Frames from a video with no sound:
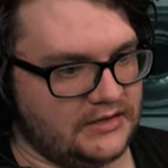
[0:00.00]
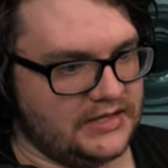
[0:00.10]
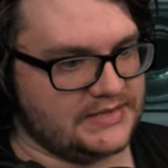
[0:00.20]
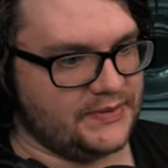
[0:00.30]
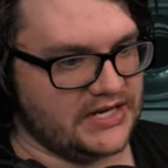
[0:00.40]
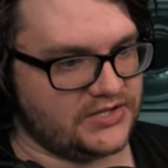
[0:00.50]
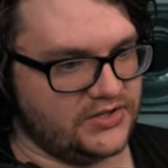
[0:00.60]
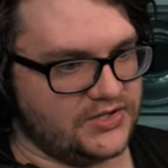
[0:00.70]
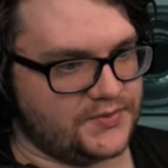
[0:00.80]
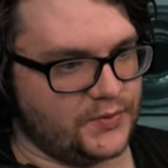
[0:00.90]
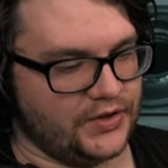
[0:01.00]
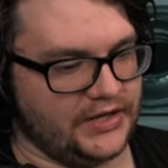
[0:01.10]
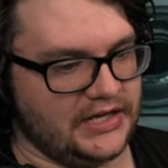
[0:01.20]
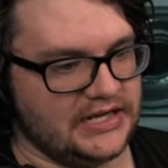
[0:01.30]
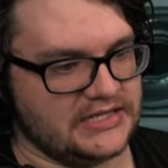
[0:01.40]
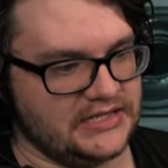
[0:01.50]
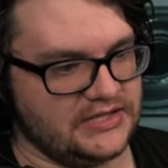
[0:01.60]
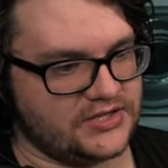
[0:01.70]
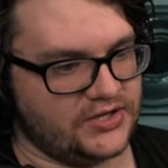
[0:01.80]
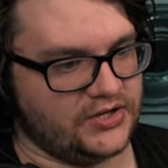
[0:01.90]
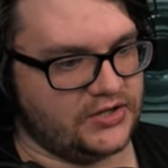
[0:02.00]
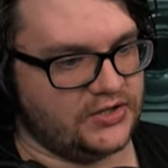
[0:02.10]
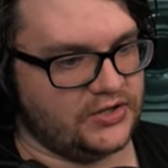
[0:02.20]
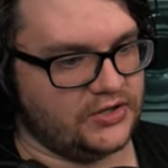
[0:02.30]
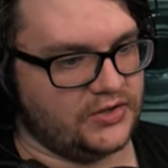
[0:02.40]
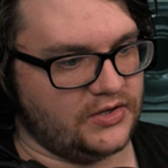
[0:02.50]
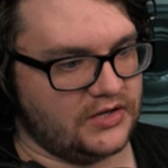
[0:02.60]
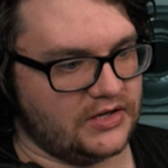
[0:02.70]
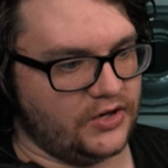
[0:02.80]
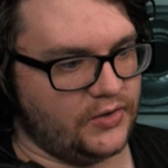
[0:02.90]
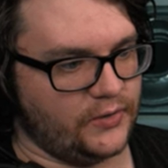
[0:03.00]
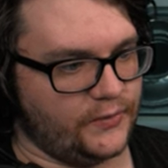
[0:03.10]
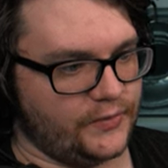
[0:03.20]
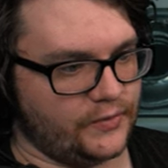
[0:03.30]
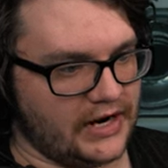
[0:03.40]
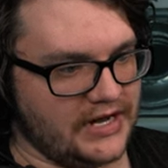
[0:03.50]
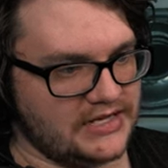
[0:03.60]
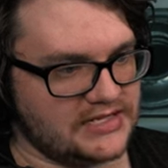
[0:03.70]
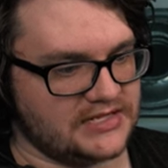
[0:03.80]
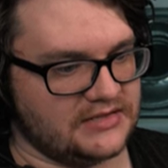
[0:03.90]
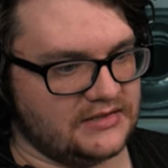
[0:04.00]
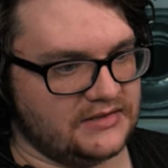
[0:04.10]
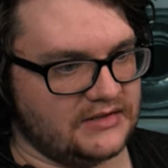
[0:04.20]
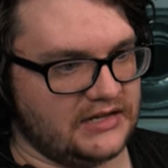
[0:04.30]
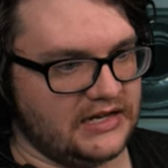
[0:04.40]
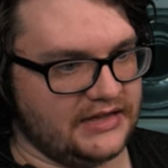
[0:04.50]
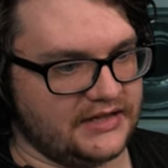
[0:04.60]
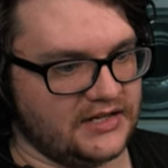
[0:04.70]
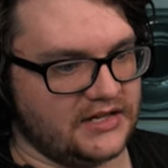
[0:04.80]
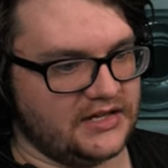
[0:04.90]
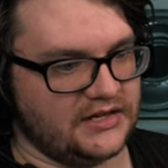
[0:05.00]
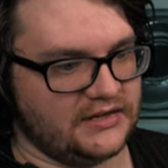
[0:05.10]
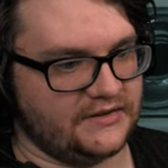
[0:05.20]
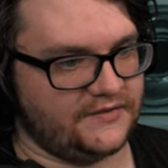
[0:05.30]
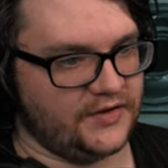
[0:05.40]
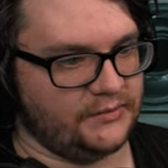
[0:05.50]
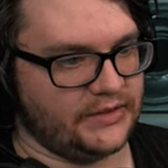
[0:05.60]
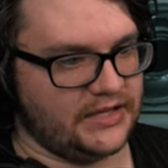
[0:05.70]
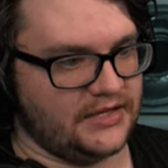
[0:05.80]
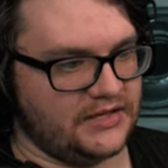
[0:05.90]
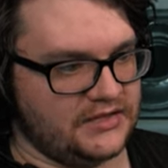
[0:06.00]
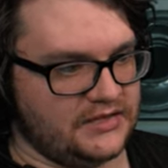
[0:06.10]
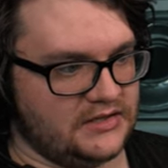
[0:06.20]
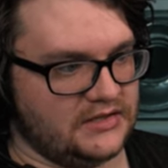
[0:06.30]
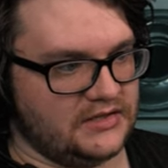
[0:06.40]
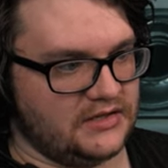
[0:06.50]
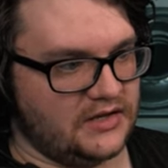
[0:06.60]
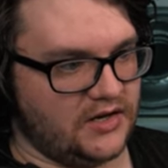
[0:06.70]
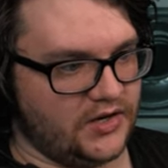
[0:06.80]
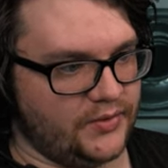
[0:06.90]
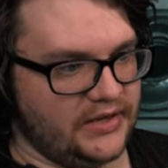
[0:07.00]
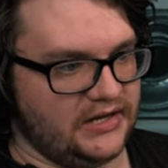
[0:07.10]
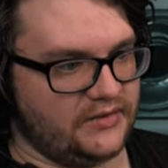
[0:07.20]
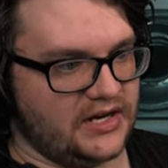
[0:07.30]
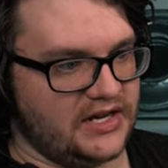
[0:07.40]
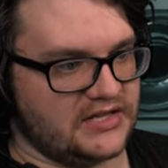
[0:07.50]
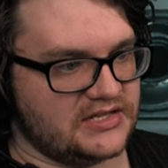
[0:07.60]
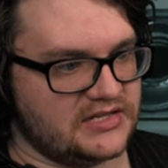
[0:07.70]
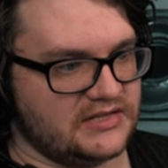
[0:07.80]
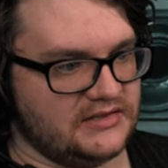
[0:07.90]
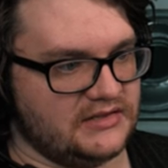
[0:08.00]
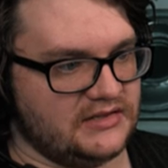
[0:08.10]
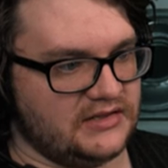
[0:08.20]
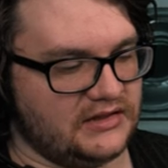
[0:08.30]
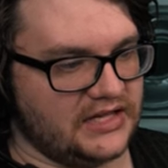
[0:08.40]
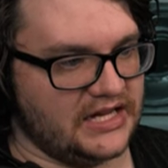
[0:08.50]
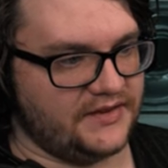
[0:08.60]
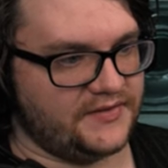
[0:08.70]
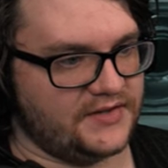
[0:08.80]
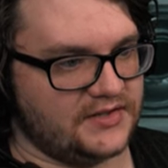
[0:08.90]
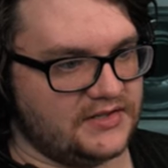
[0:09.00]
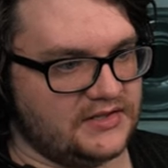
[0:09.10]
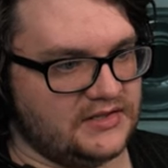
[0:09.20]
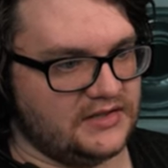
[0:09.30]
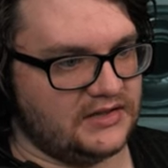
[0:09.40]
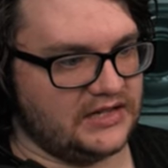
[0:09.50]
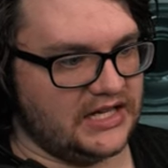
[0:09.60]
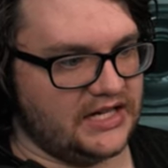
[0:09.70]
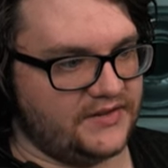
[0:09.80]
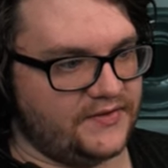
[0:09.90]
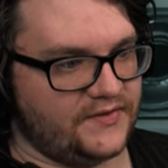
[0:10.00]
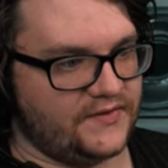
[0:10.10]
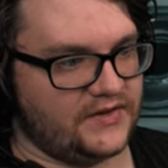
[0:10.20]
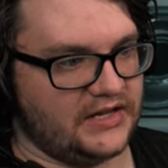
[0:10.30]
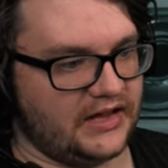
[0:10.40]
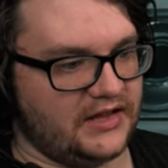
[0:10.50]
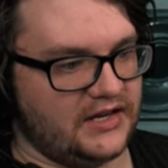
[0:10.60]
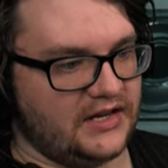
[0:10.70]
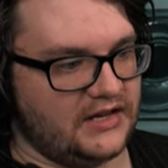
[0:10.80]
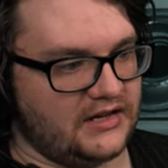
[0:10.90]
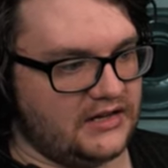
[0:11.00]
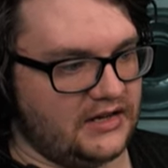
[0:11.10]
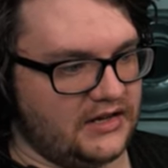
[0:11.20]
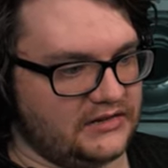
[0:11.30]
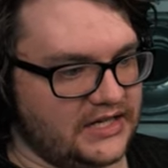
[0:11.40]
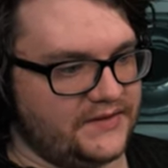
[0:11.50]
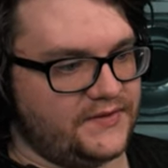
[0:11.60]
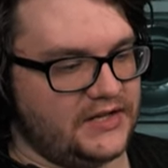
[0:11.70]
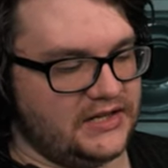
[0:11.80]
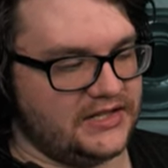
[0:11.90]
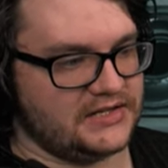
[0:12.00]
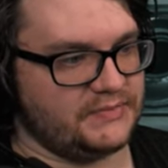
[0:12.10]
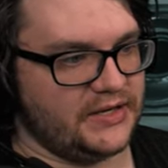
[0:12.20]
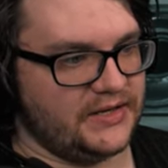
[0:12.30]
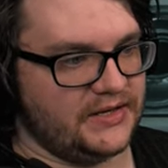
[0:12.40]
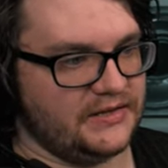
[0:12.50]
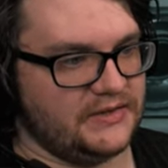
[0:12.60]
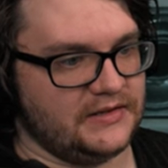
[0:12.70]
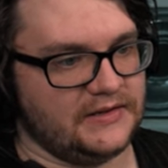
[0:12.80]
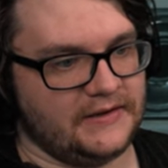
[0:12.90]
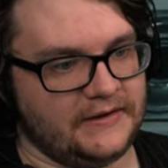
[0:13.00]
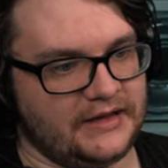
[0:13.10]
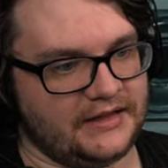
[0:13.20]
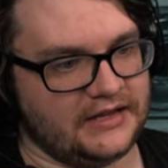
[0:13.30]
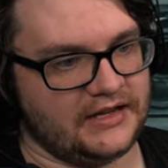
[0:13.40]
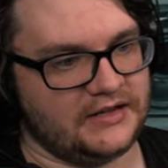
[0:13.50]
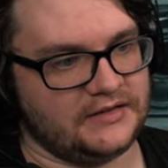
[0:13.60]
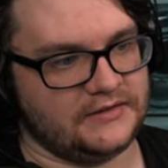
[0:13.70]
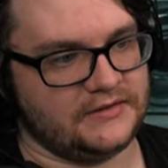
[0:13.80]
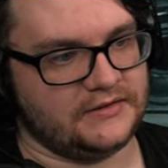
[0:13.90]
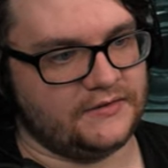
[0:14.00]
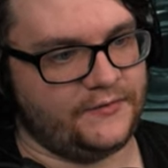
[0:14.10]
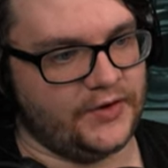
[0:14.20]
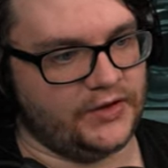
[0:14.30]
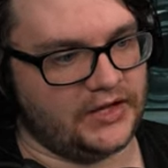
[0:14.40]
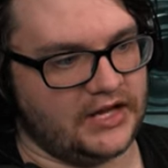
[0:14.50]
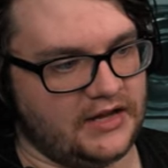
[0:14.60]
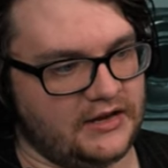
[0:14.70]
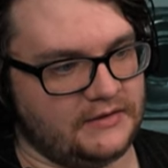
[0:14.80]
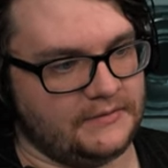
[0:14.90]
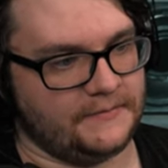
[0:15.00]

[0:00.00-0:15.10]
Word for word: This puzzle is really easy, so you're going to go right, hit the fill button, all the way right, left, left, and then uh, left, hit this button, and then fill again,